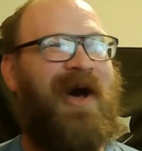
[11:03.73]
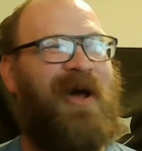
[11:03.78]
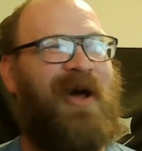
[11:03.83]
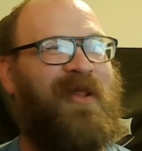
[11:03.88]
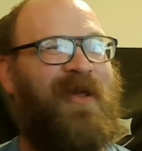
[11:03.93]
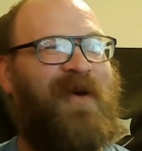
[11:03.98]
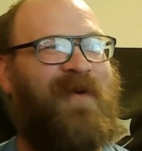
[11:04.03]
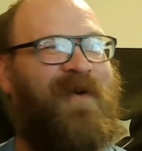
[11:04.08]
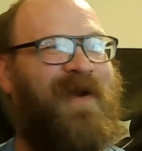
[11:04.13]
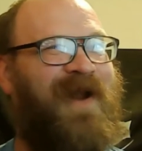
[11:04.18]

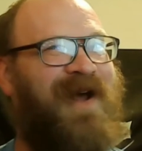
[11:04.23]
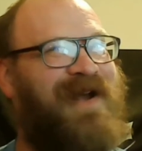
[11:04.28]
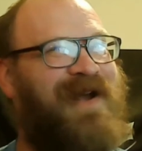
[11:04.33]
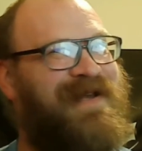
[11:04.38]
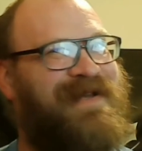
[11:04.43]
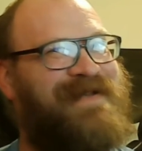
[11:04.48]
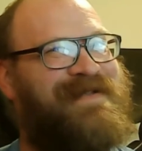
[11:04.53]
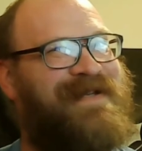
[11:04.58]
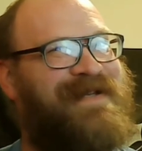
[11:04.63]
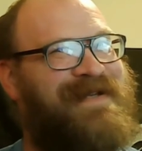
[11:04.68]
Although when I
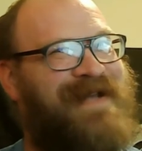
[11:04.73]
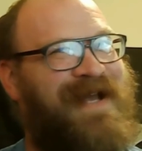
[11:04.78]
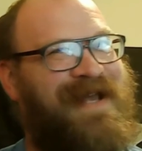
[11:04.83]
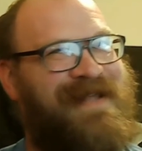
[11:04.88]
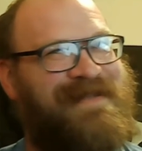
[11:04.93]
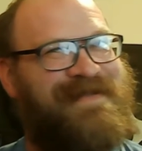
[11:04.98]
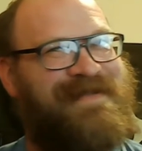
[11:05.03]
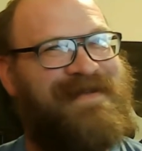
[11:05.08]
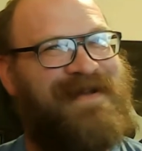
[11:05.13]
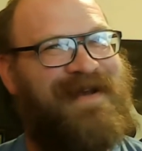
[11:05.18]
get to
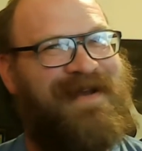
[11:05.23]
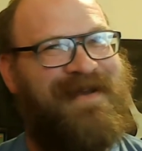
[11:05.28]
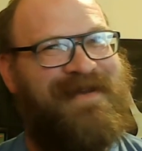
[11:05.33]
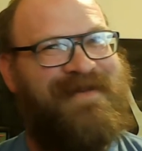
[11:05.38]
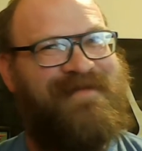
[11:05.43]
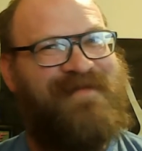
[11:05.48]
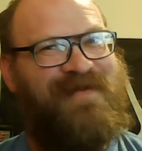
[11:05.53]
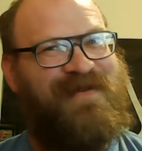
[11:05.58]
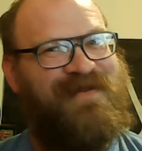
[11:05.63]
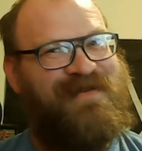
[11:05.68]
dancing, I
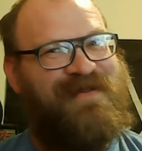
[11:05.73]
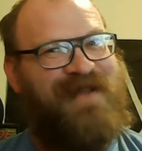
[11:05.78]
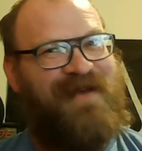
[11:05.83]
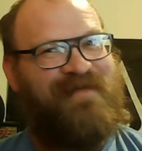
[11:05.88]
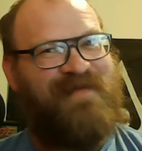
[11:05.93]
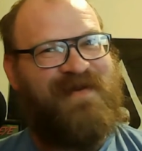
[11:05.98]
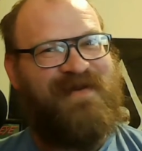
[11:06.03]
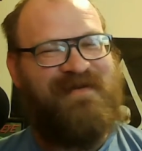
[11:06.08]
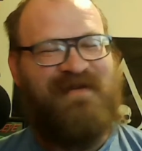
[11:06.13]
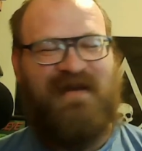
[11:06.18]
can be
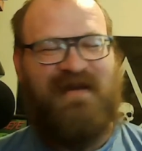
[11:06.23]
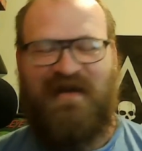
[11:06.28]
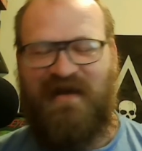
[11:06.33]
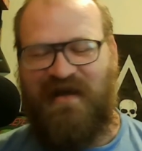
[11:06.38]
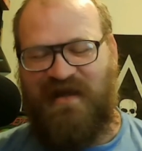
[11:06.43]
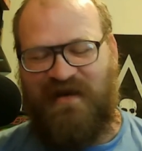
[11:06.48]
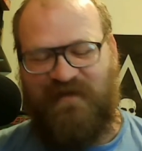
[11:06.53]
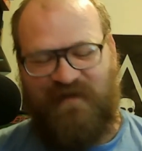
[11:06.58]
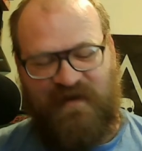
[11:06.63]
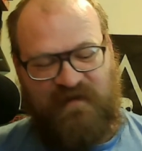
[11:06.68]
stepping.
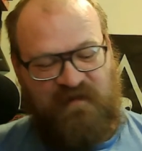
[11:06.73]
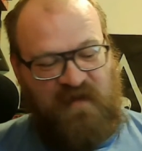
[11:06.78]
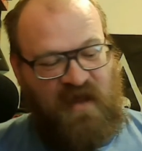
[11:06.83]
Anyway.